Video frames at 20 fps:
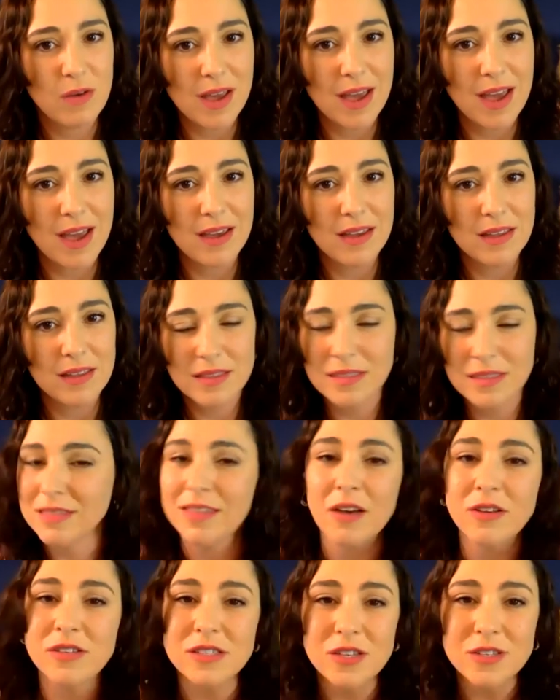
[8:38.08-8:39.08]
Okay.
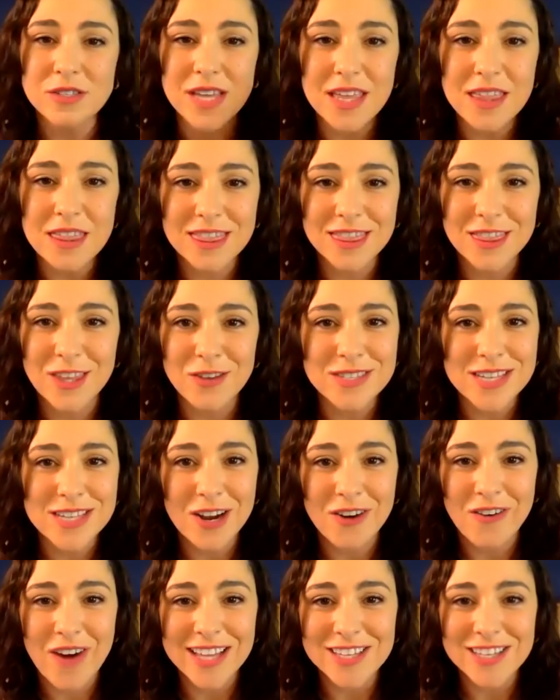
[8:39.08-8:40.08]
Those, you see, you did
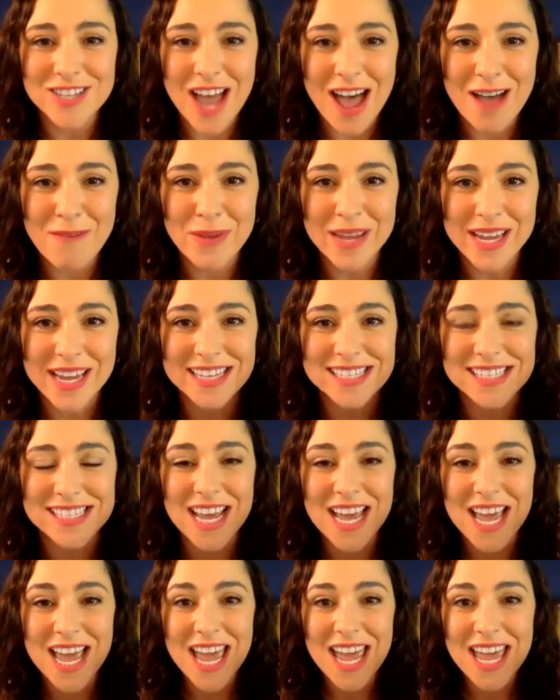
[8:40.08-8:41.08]
a great job, because
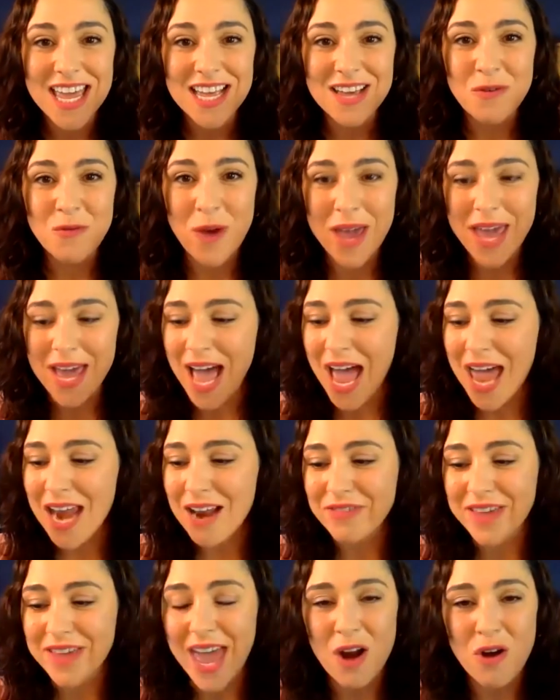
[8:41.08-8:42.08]
we kind
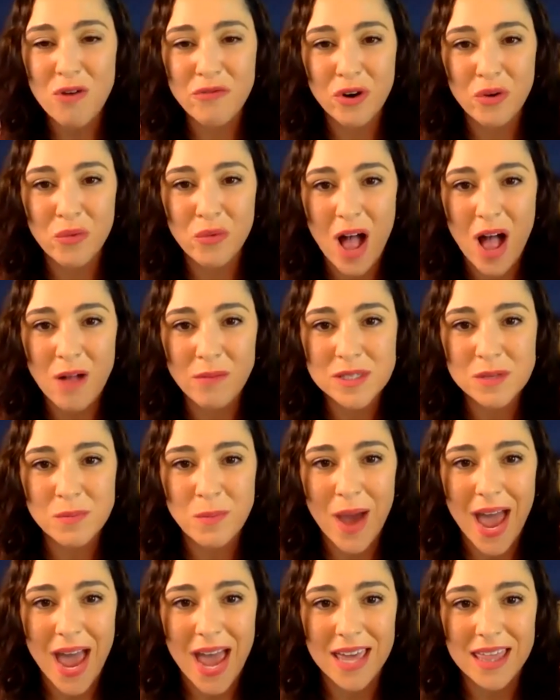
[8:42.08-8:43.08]
of get overwhelmed
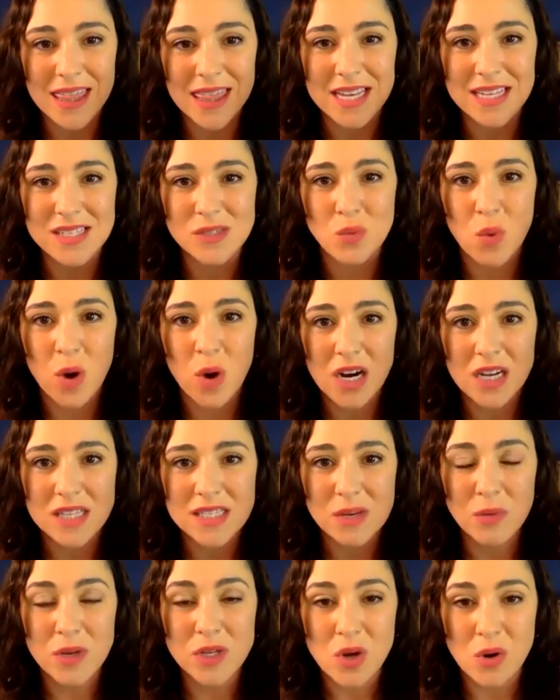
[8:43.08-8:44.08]
by these
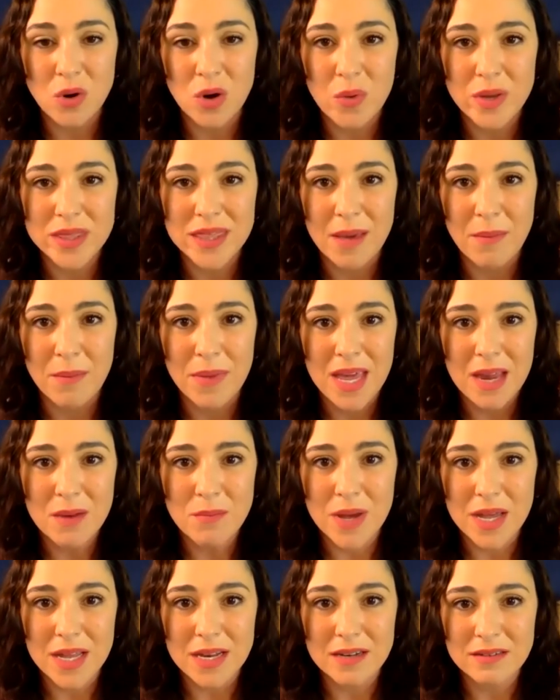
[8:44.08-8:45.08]
words and we don't know what they
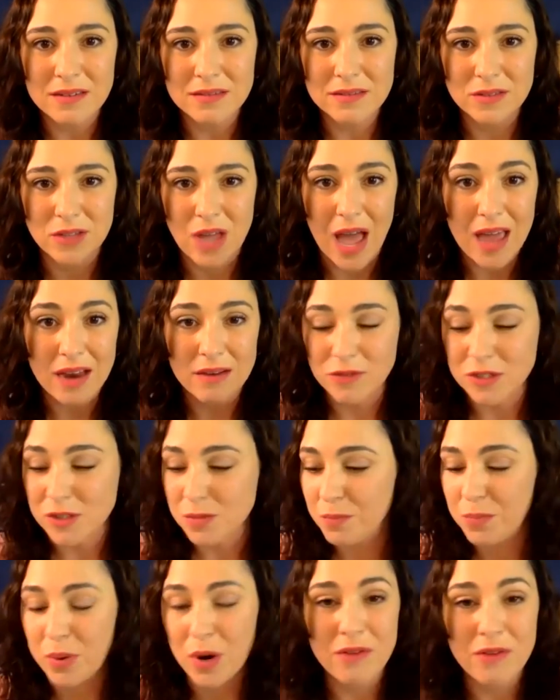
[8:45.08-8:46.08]
mean, but that
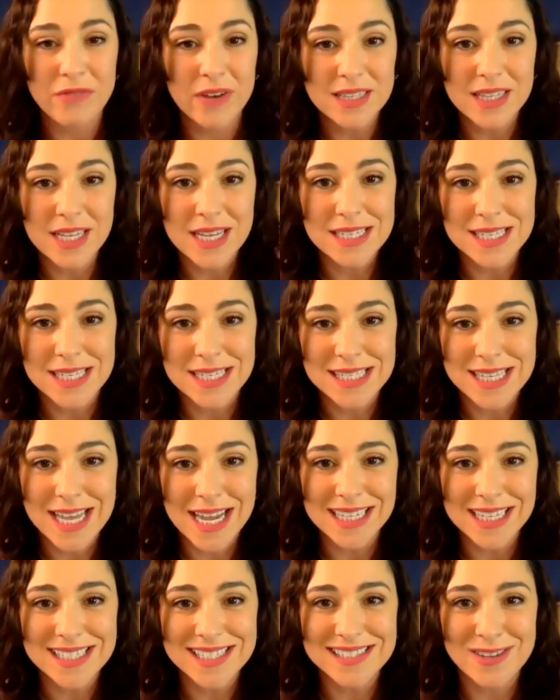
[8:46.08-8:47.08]
was perfectly
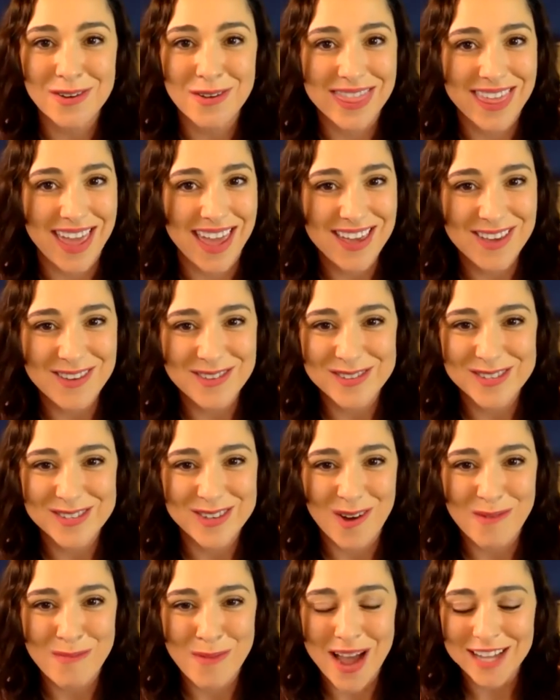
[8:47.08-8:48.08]
succinct. So thank you
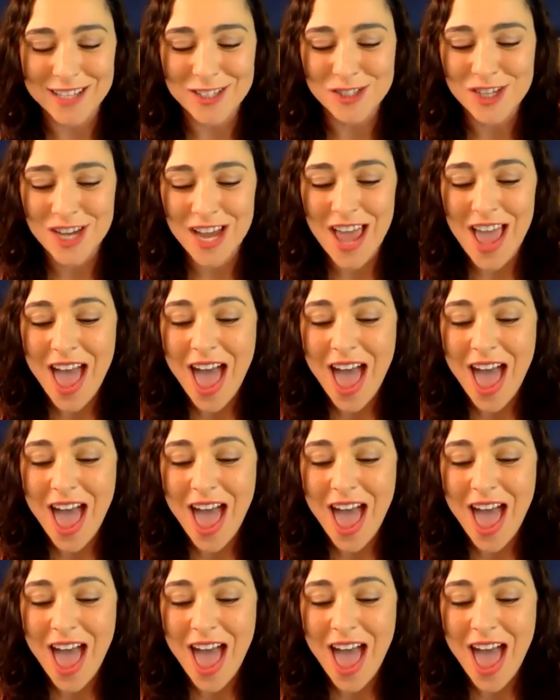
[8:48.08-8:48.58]
so much.